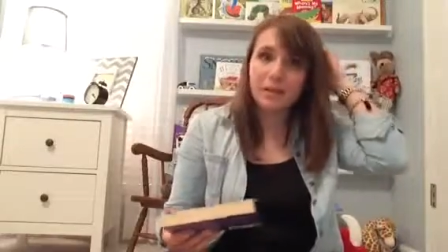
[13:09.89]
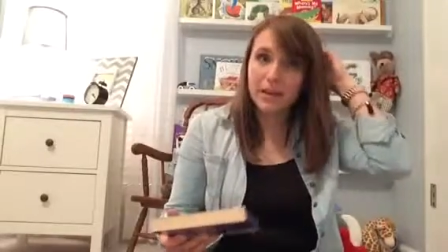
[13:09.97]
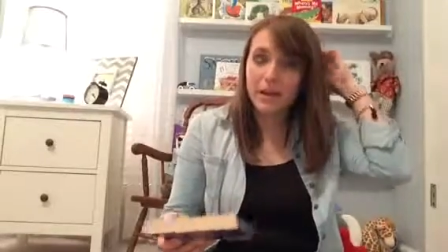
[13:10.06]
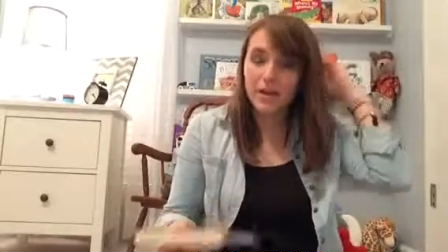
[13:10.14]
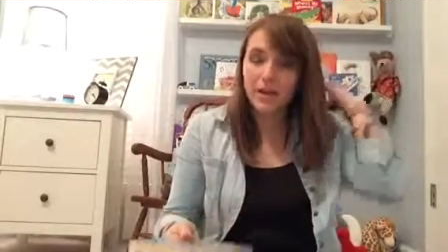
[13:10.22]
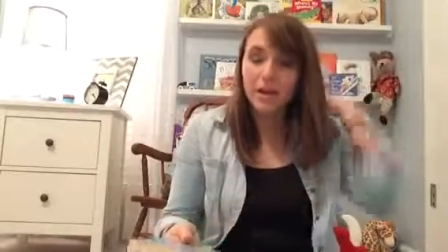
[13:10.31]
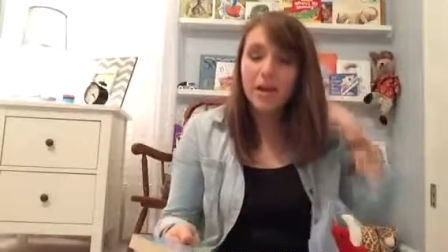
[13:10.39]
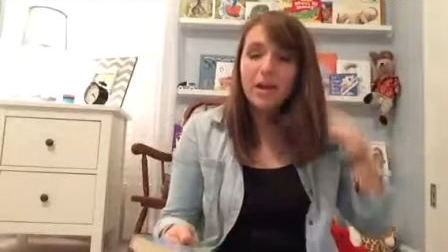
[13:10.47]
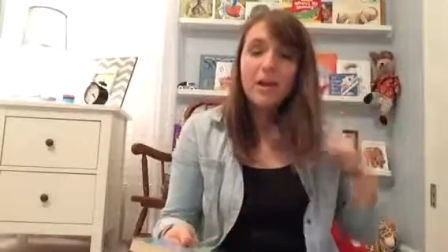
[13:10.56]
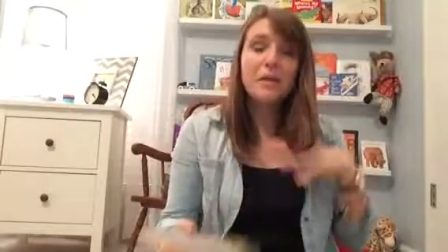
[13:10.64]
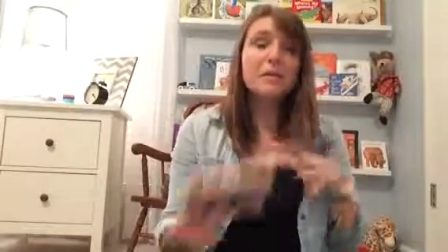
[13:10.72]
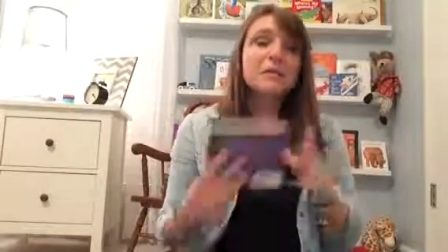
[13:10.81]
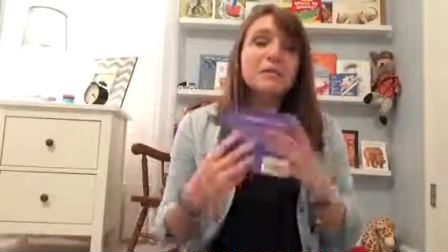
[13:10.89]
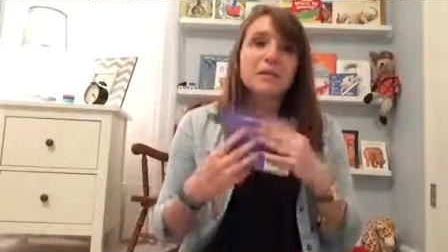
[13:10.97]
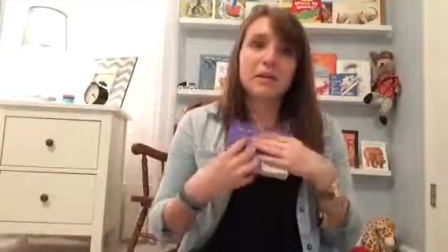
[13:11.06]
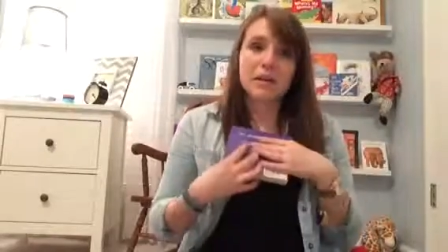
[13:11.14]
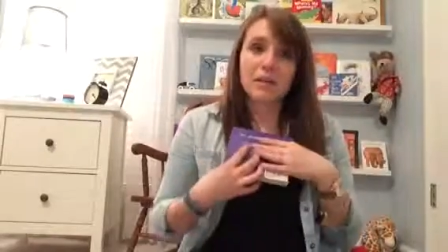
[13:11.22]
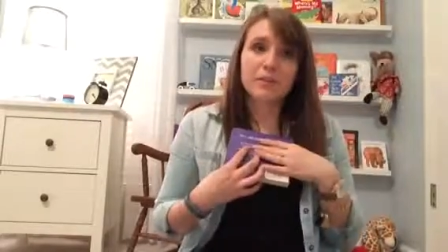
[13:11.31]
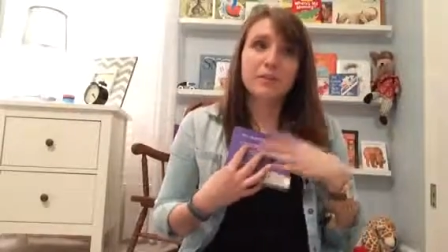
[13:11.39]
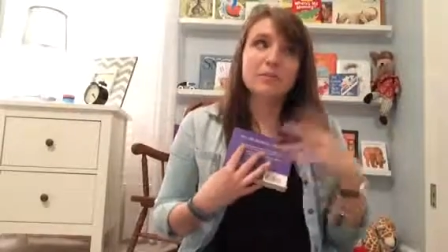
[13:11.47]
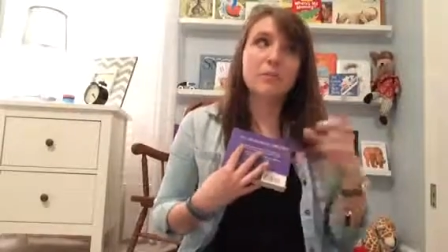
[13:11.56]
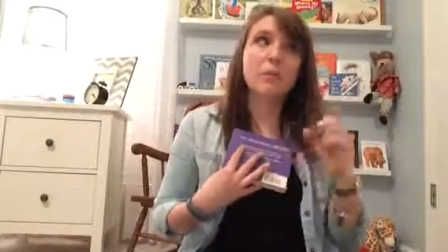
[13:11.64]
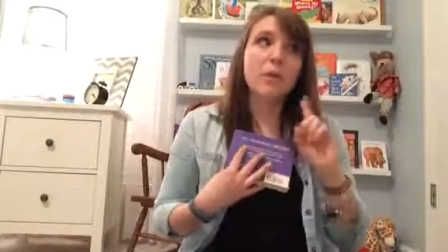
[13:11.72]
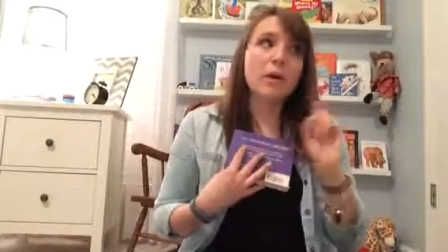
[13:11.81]
Now,
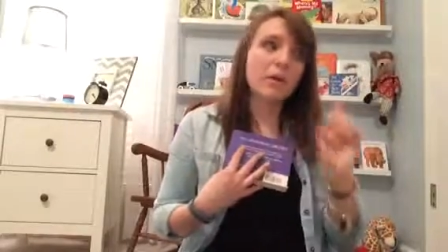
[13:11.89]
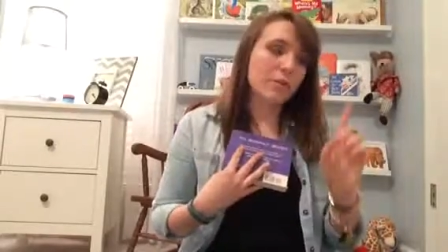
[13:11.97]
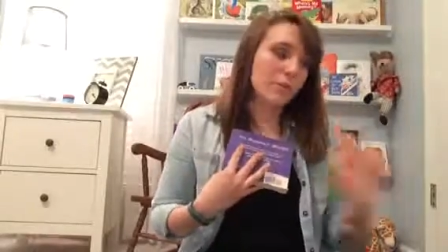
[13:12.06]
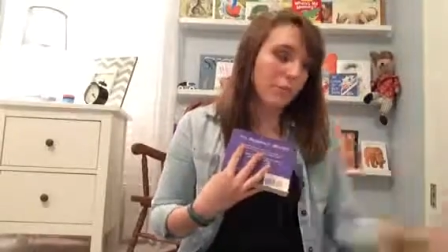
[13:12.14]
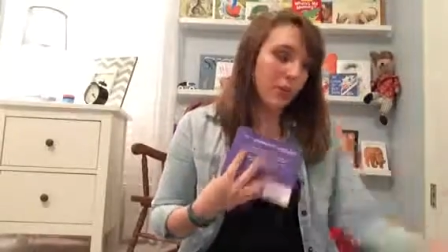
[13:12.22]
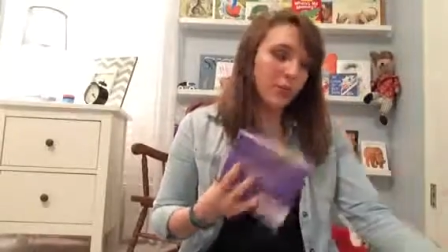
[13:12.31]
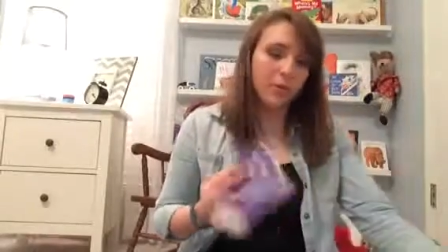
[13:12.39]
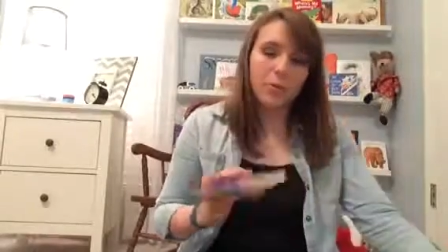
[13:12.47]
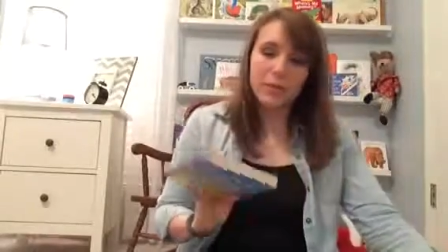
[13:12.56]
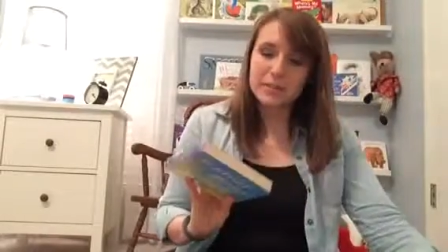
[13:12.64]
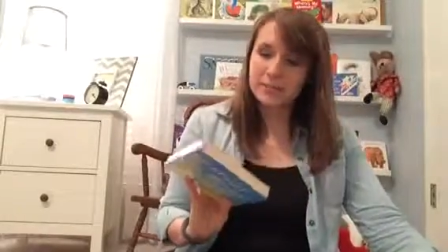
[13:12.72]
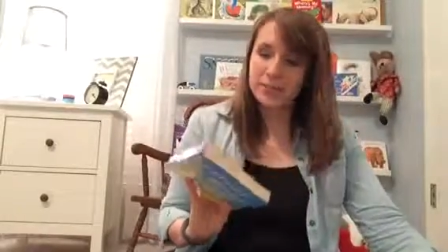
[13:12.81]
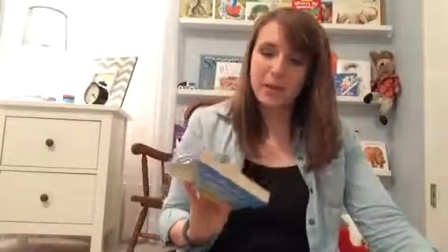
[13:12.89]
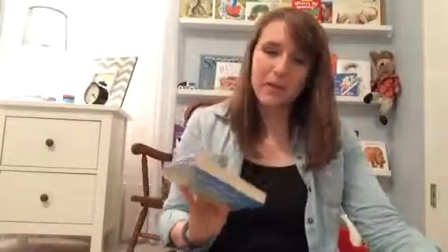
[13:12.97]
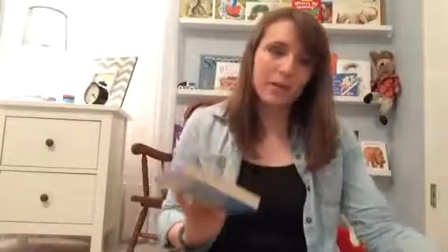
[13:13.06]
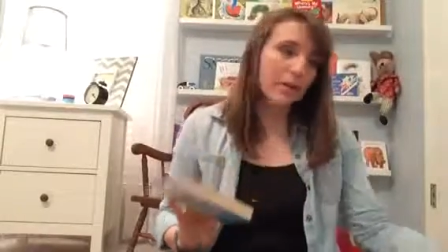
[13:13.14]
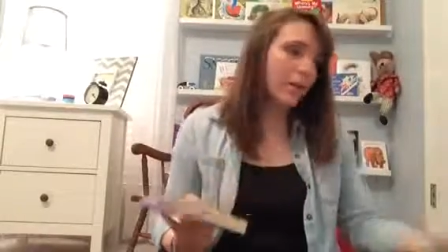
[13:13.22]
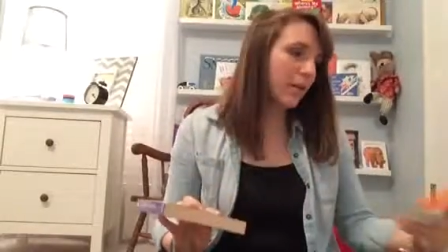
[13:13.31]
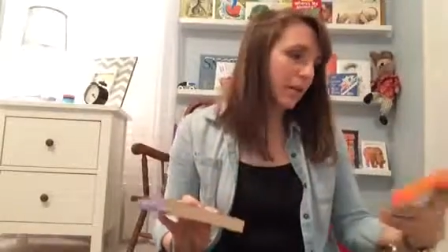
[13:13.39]
there's one other Margaret Wise Brown